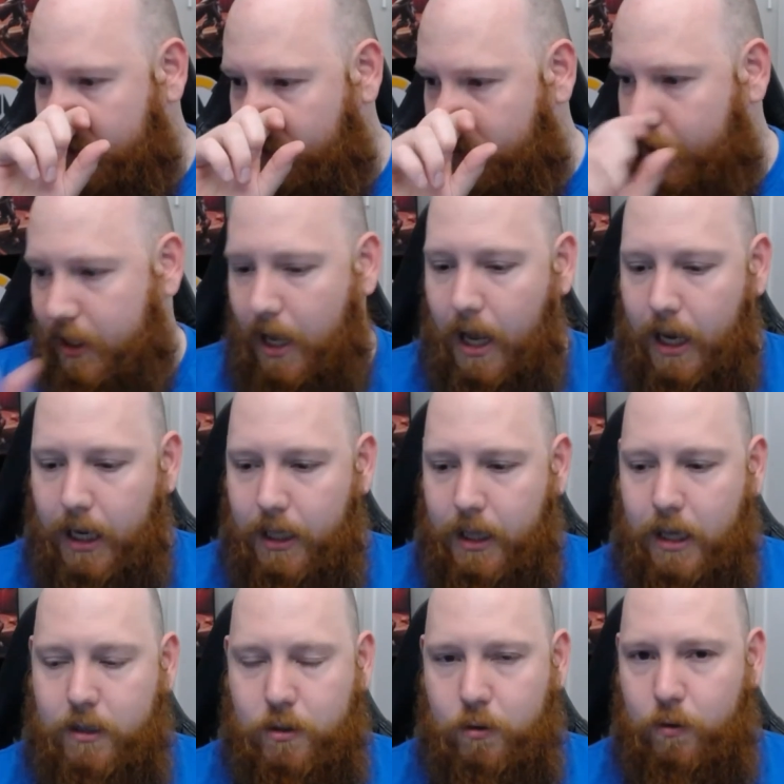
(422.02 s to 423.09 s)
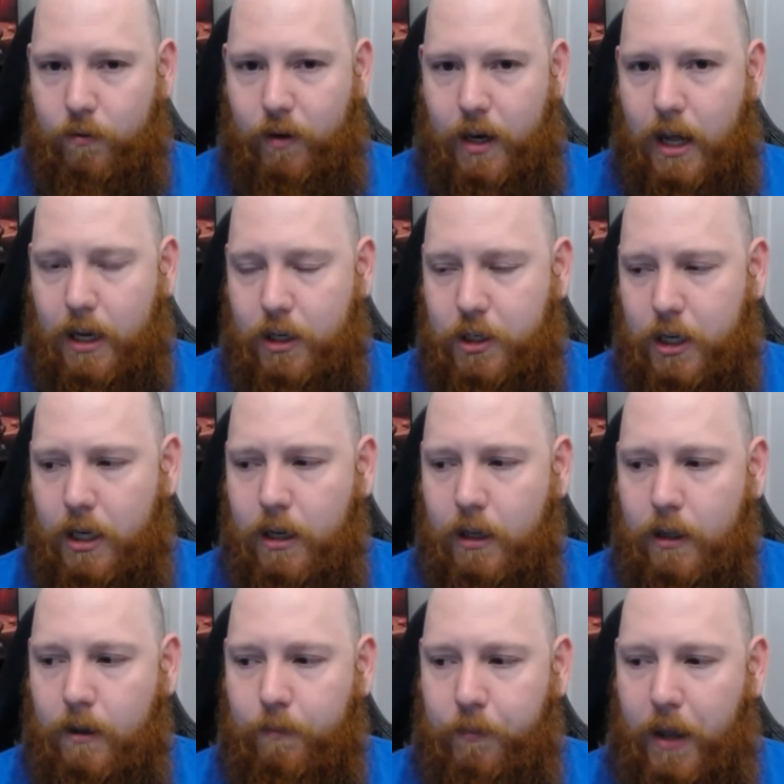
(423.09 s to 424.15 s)
retain that sort of analogy.
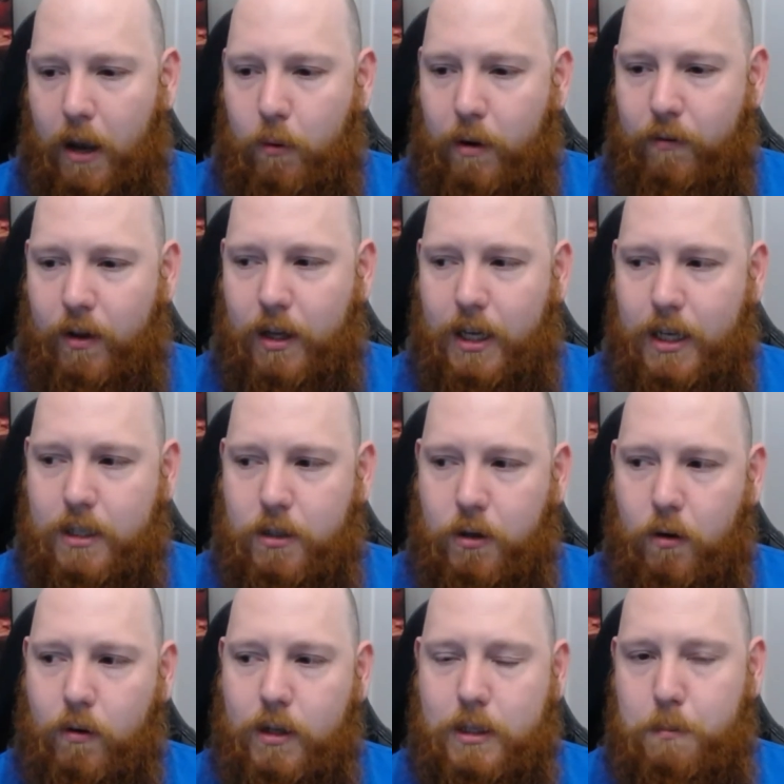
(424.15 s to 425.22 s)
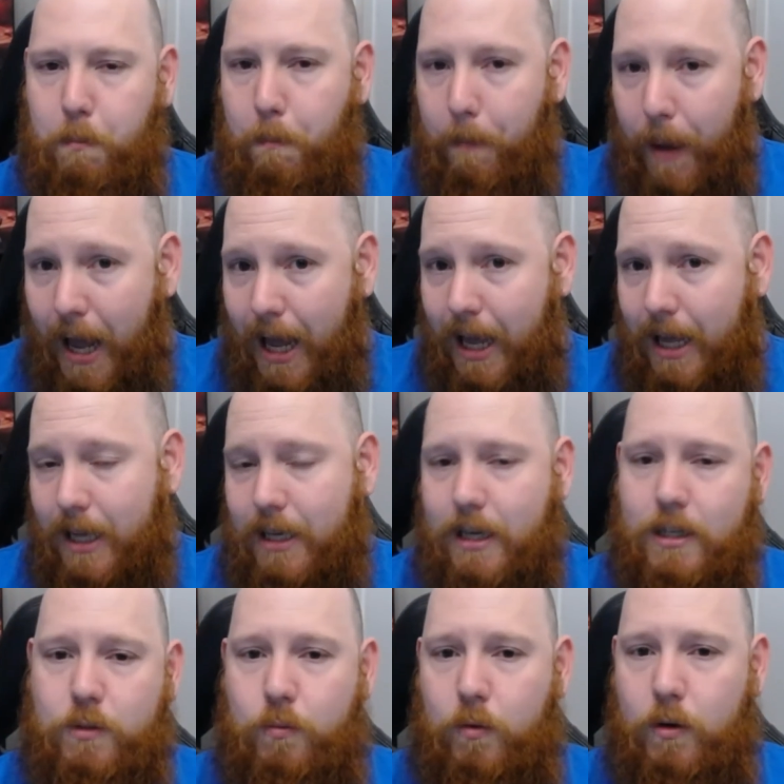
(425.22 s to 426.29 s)
However, it's not as bad
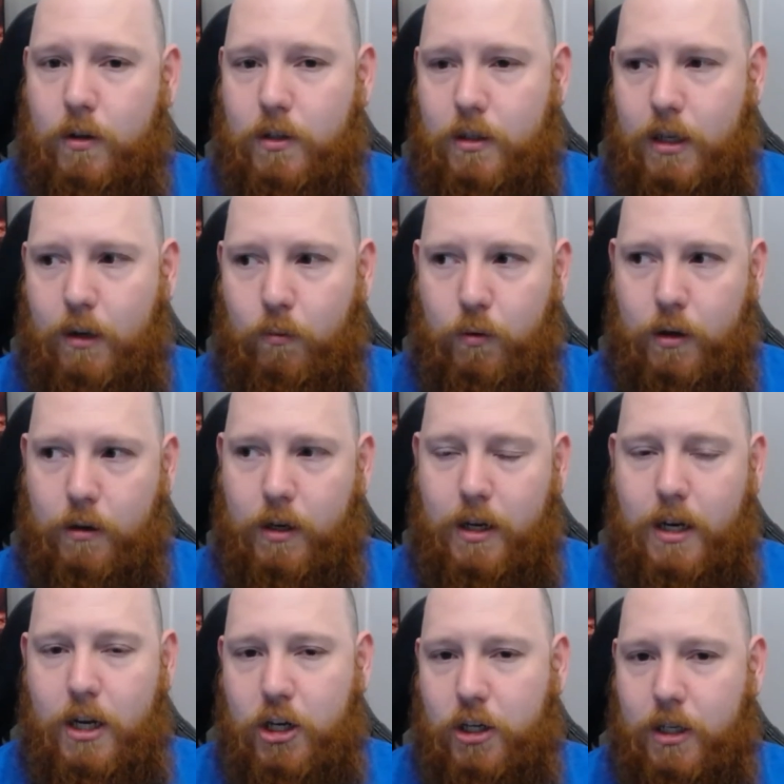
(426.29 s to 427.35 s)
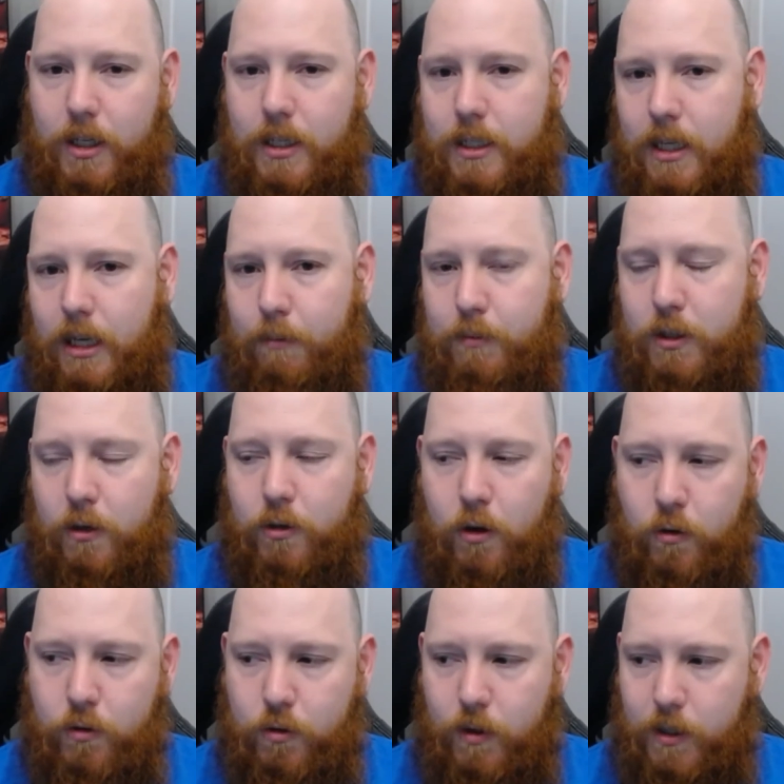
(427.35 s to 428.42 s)
as what it would initially seem. So
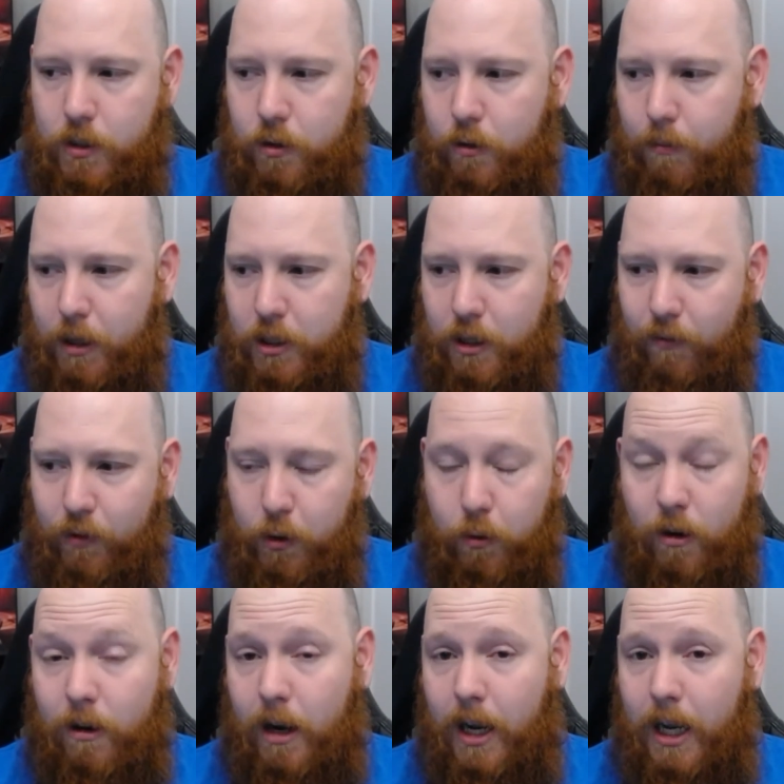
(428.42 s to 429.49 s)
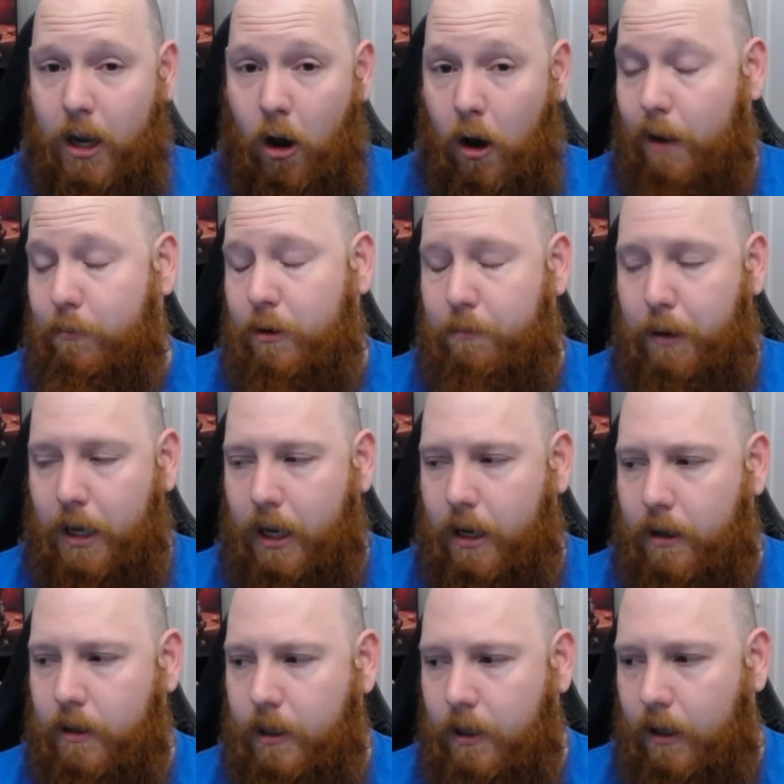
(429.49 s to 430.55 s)
don't stress too much if you are a hybrid
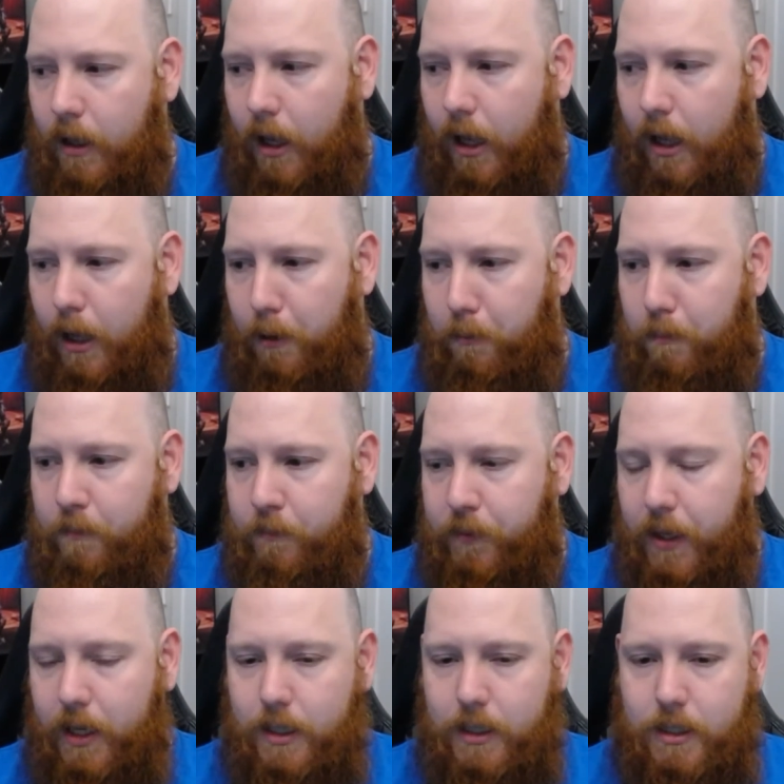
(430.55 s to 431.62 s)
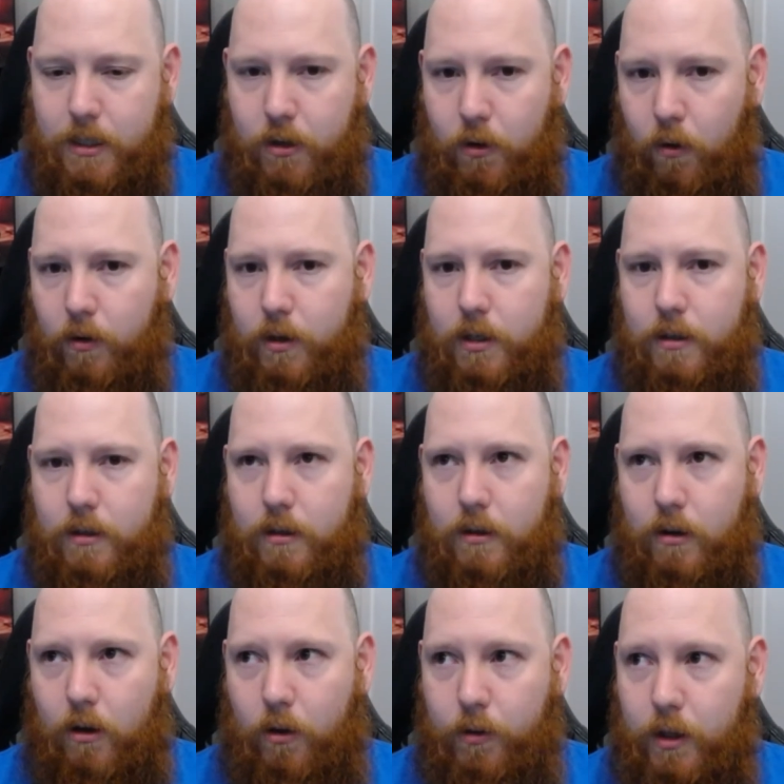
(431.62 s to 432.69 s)
player. It's not...
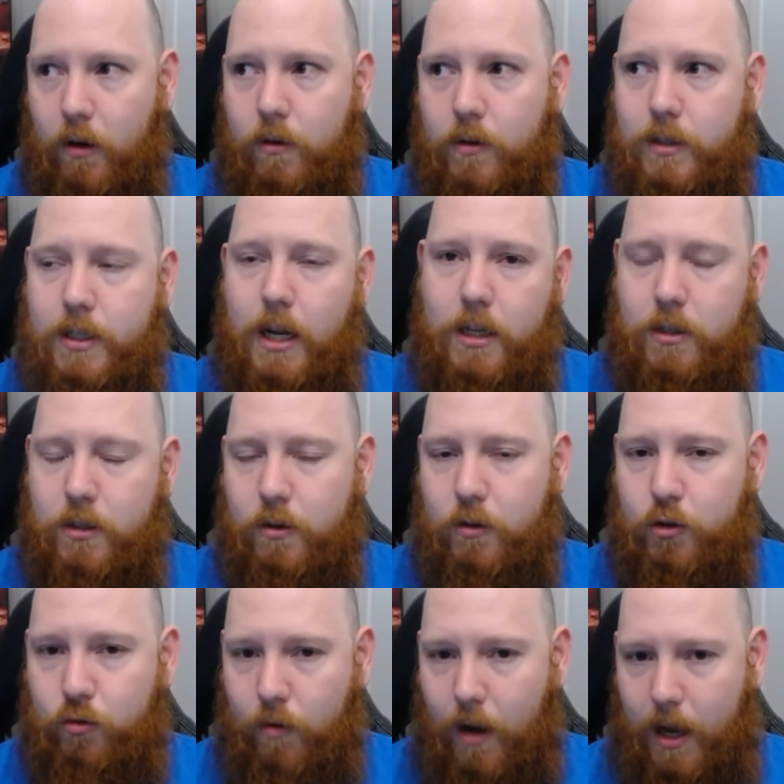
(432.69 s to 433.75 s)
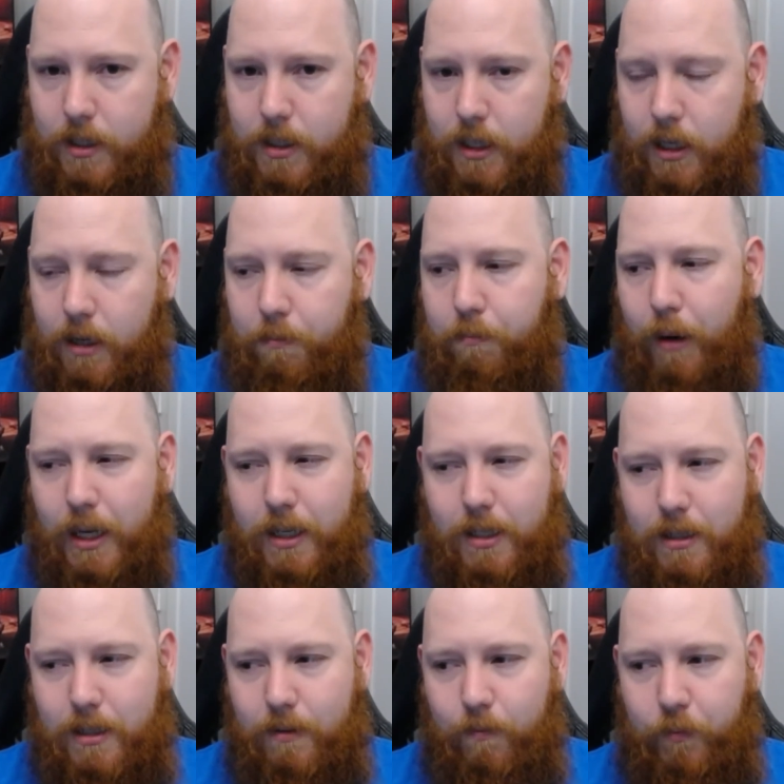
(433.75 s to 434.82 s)
On the onset, it's not drastic, but
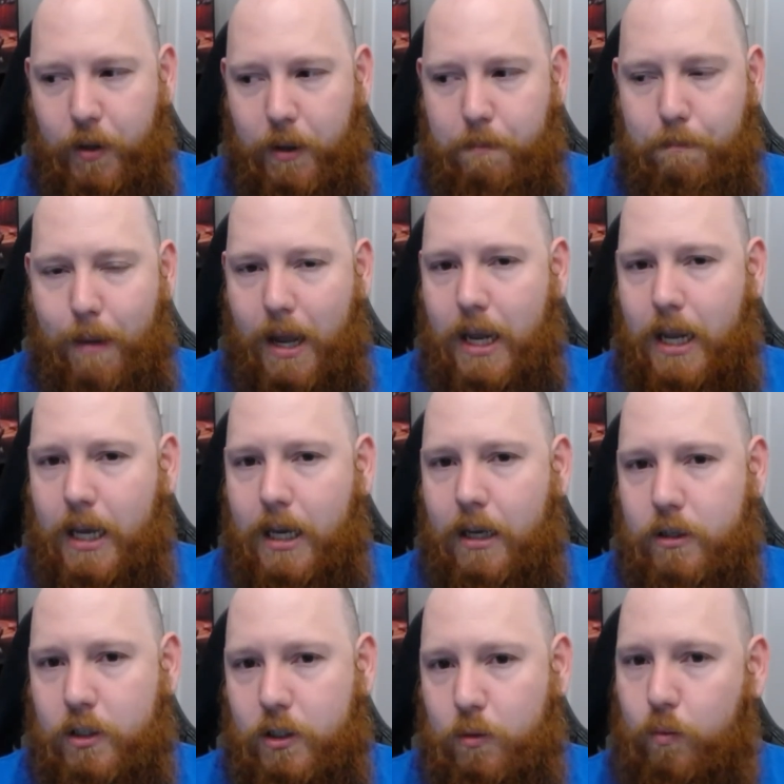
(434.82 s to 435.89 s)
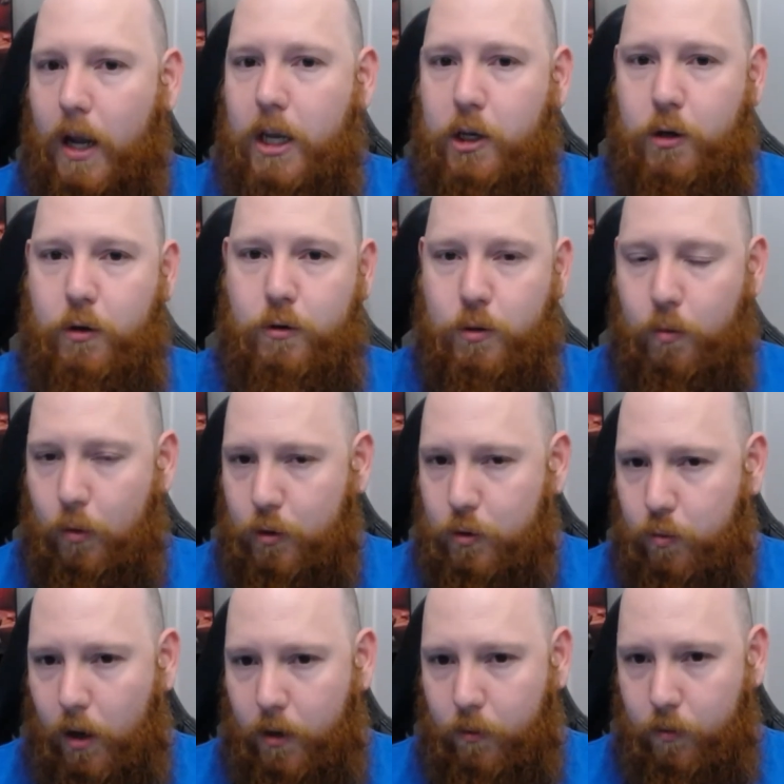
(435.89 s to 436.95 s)
it may sway you towards
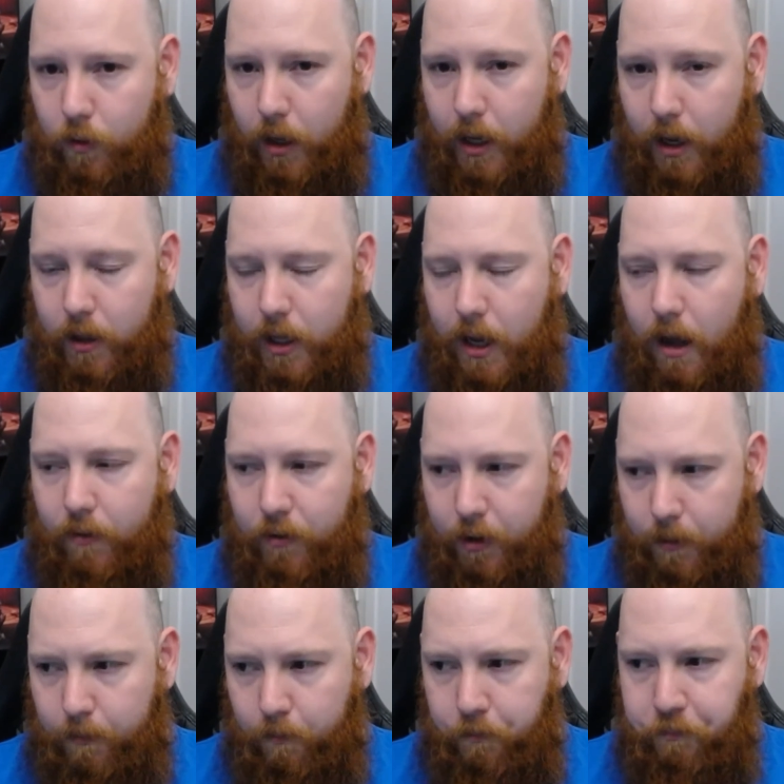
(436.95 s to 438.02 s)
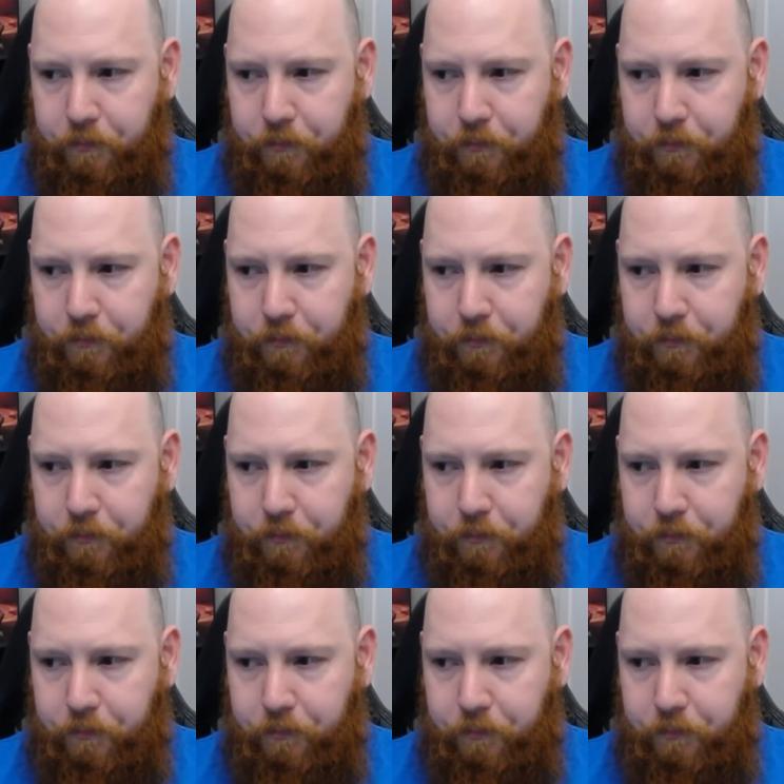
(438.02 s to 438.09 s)
one or another covenant.